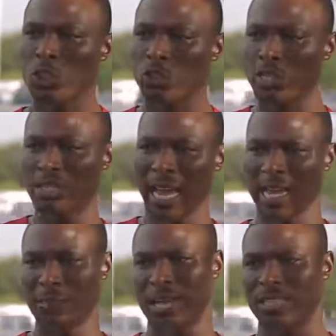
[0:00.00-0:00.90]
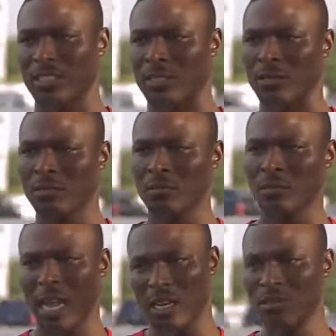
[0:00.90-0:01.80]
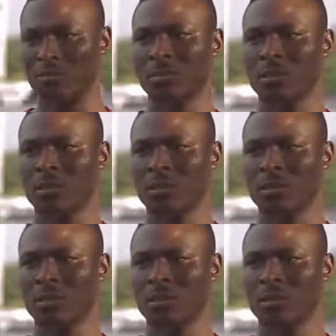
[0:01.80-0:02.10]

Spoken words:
should detain the person and leave.